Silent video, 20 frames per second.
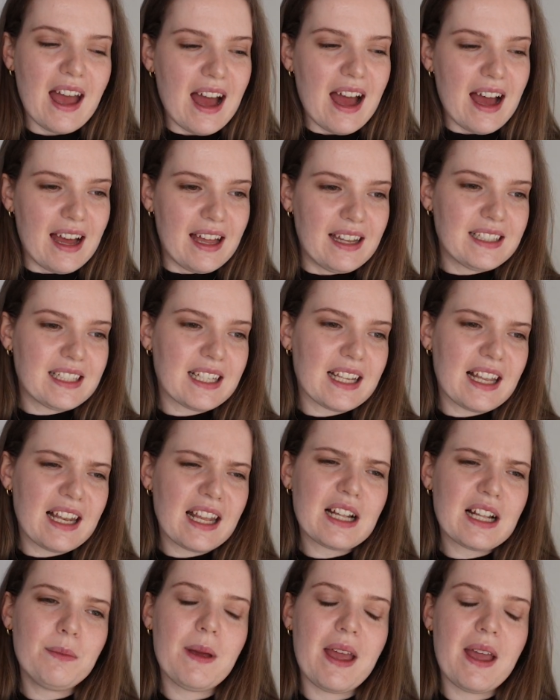and a
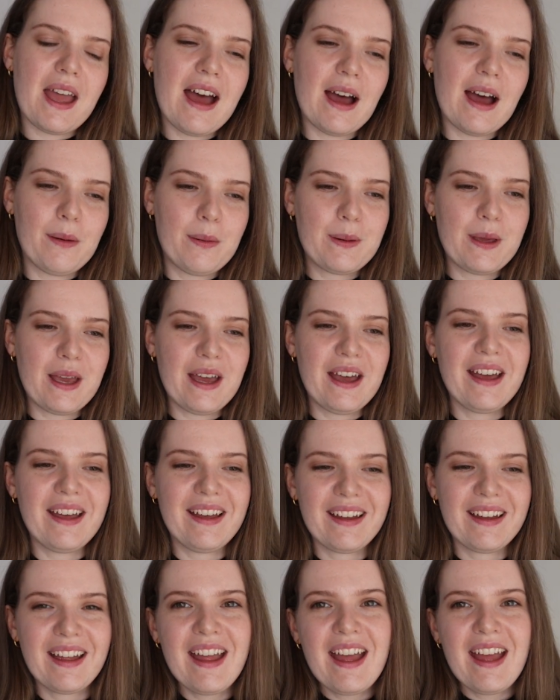little bit
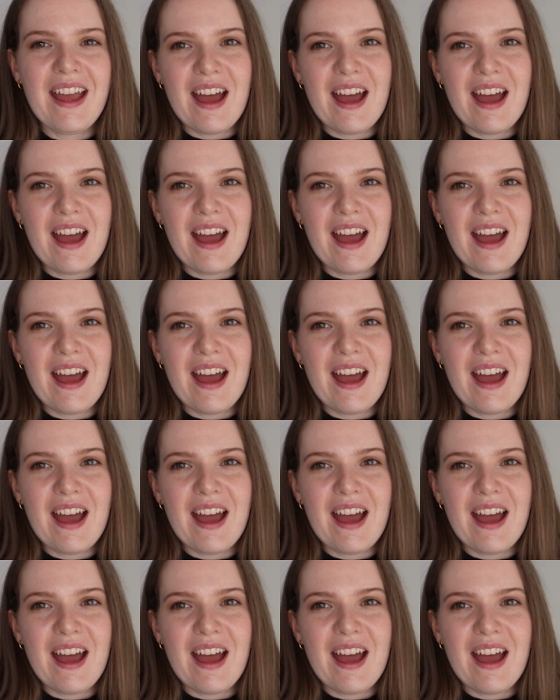happier